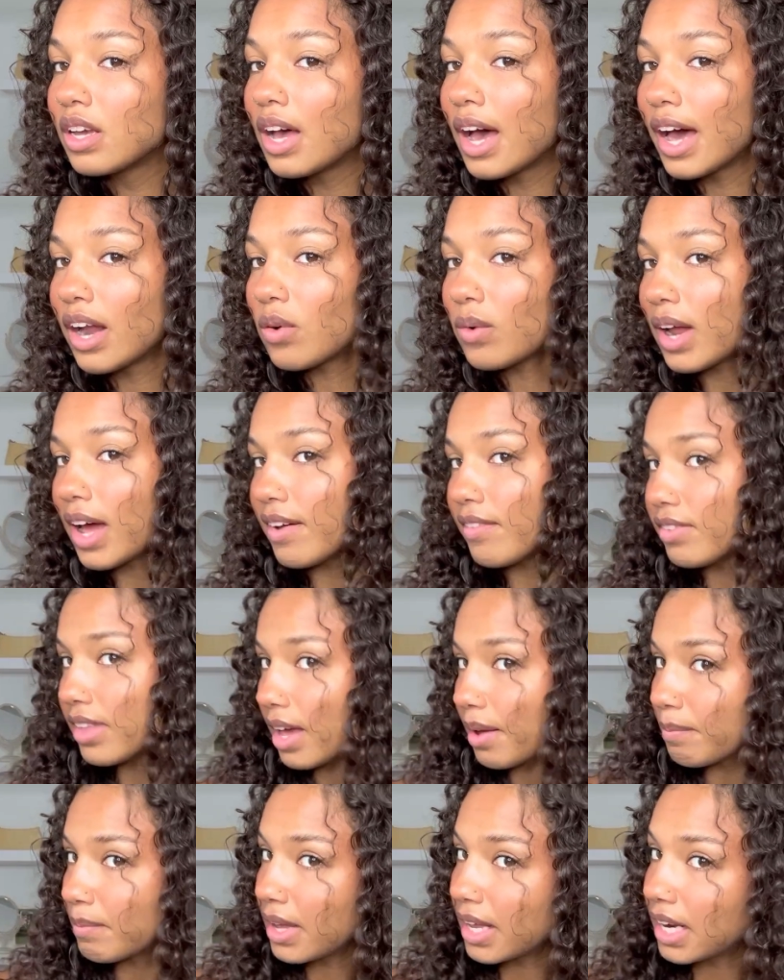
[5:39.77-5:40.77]
I don't have
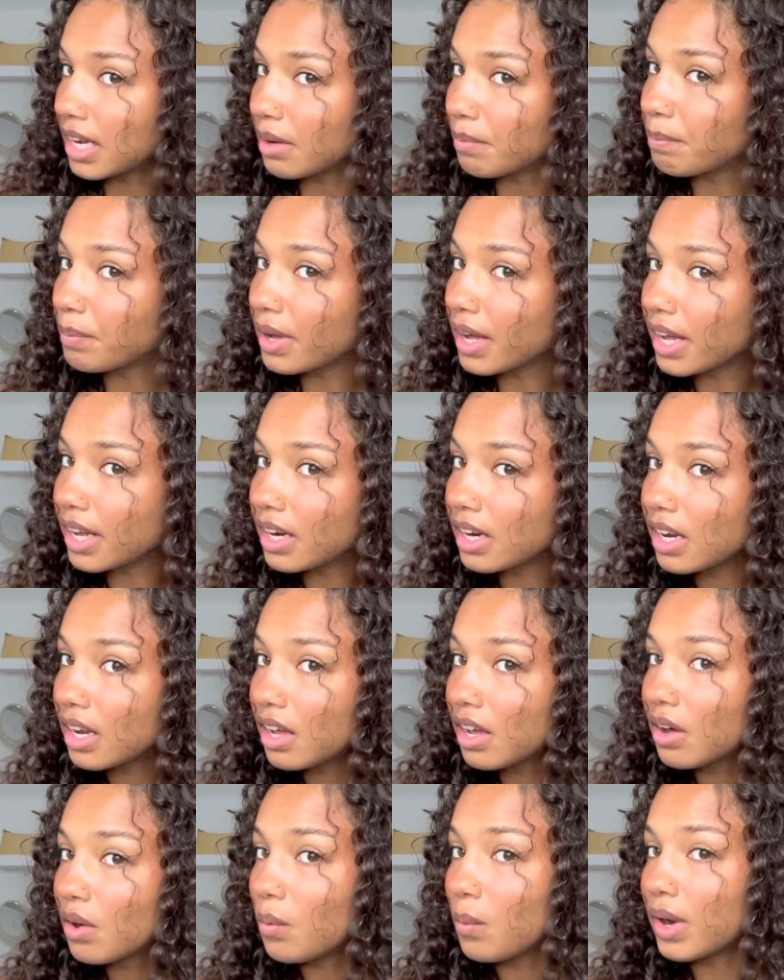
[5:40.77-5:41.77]
that many, but
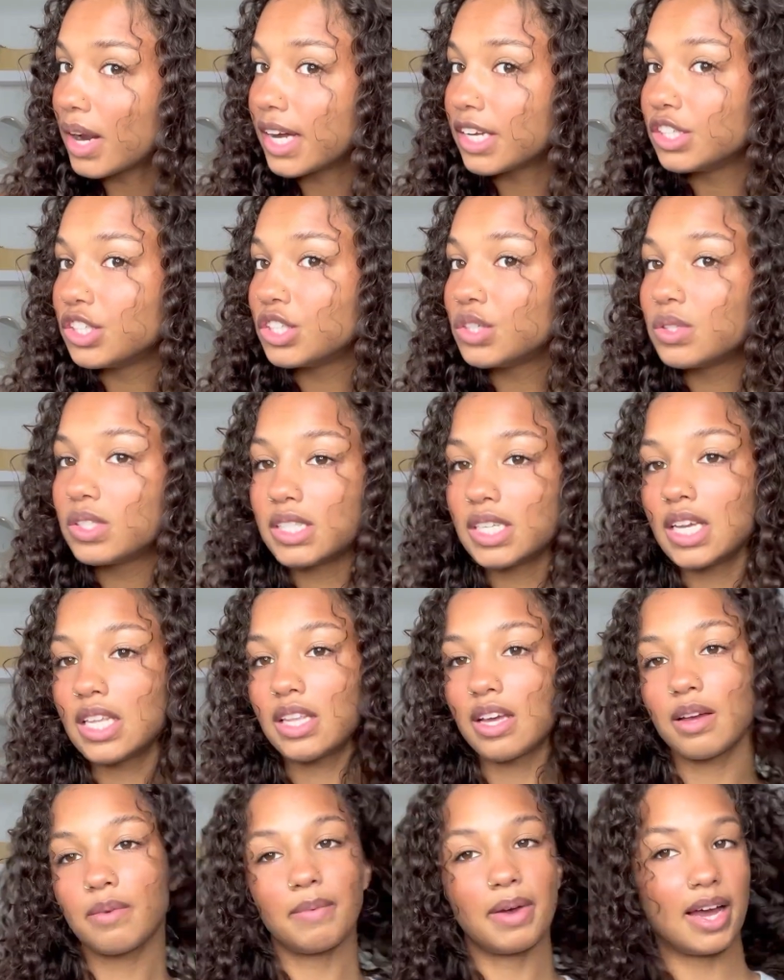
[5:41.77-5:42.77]
when I do see
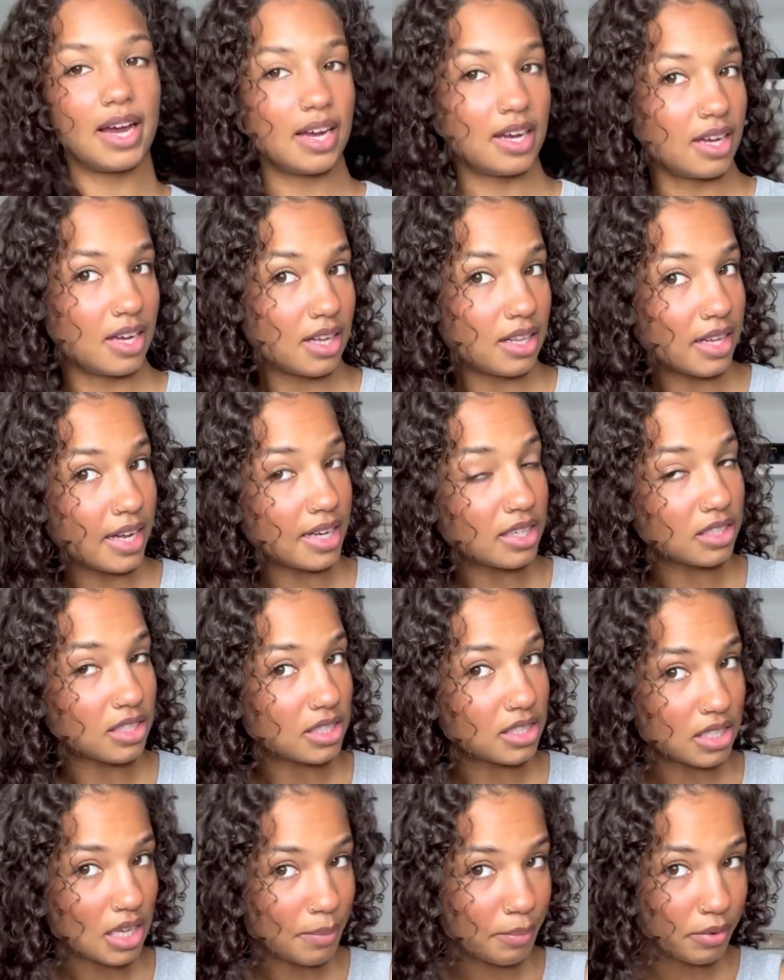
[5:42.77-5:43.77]
them, I like to
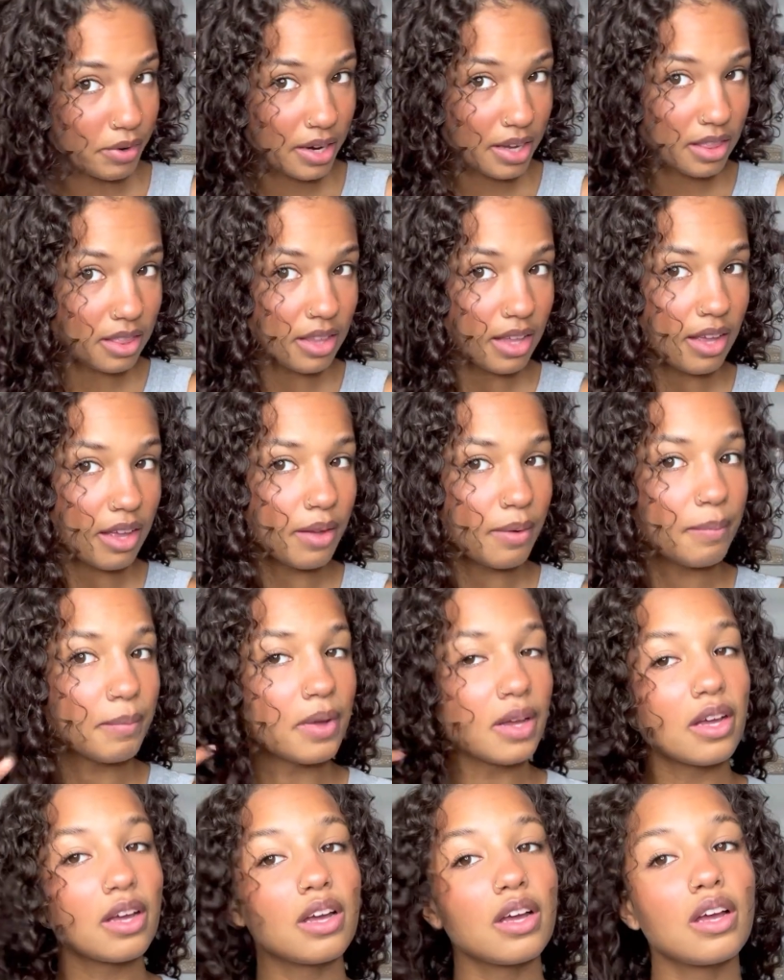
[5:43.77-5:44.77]
separate
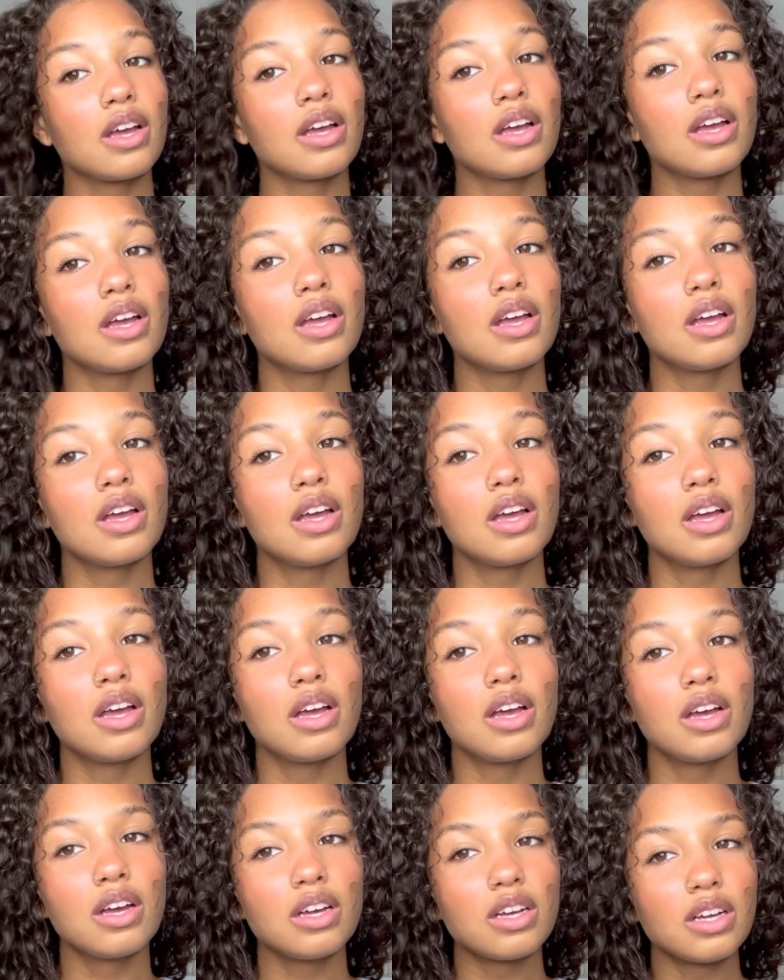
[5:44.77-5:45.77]
them.
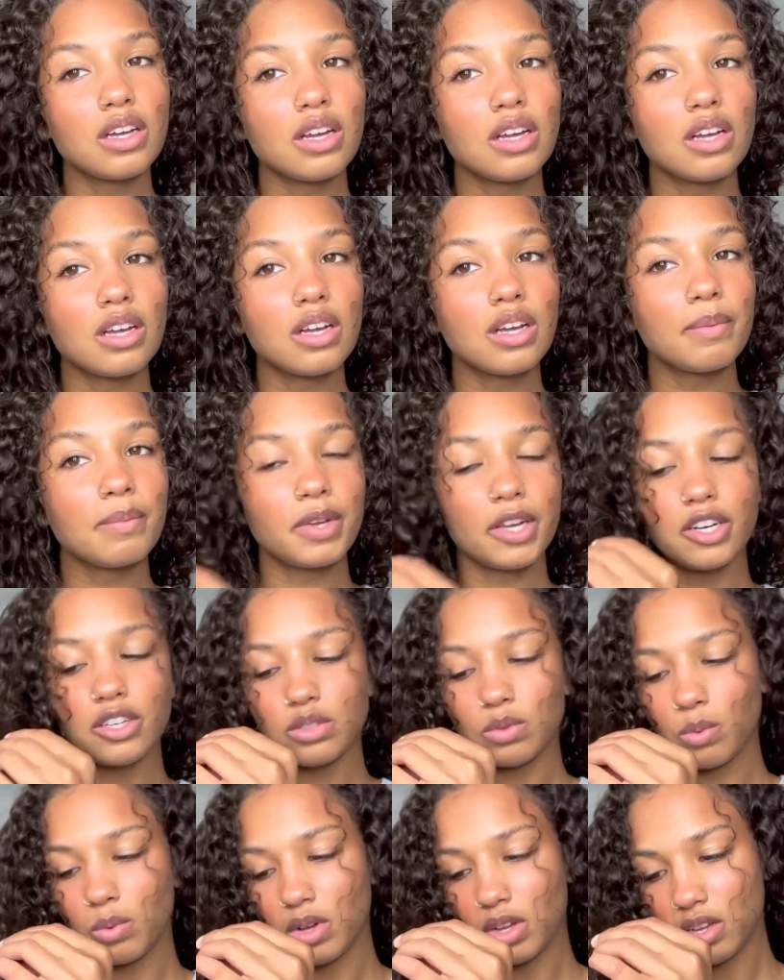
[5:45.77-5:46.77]

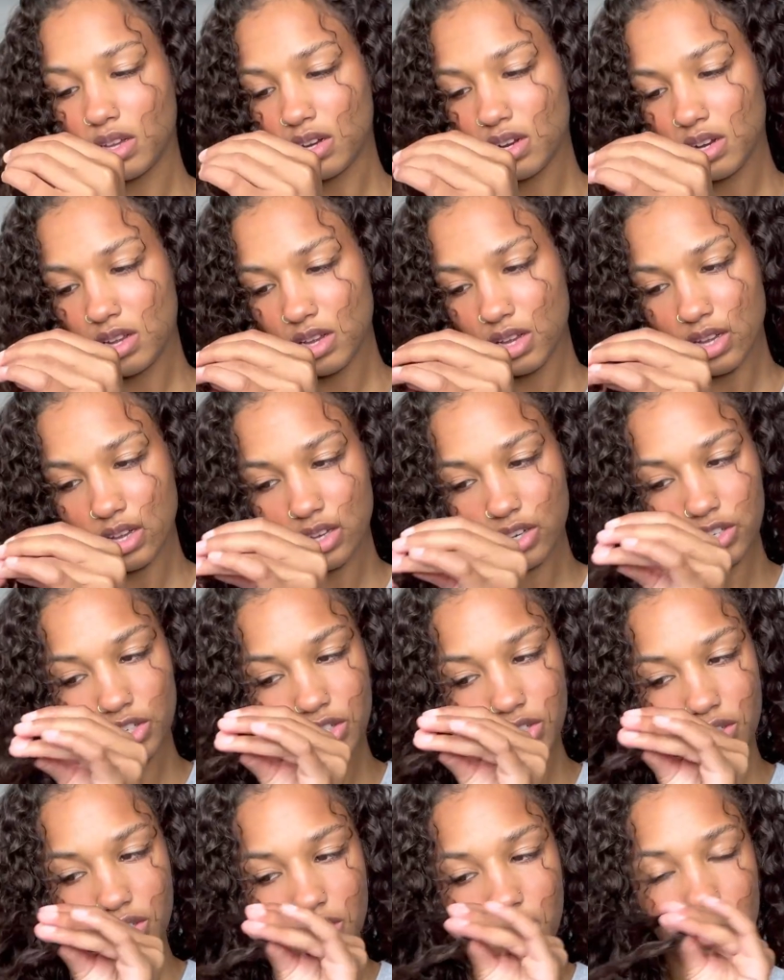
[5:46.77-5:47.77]
Here's one,
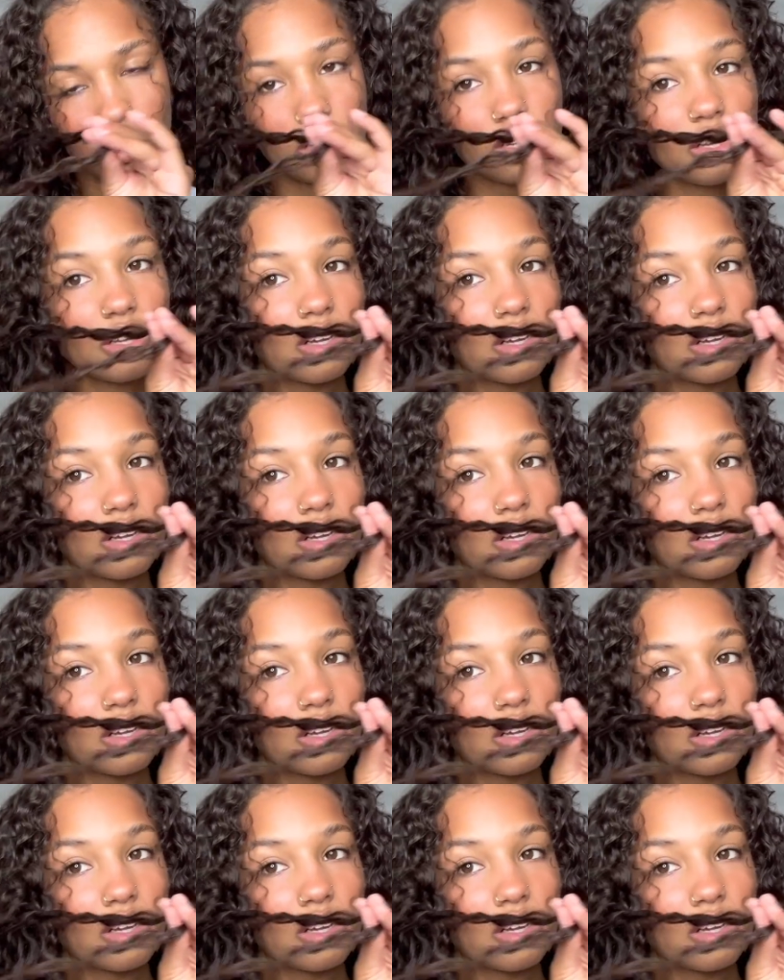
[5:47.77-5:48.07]
actually.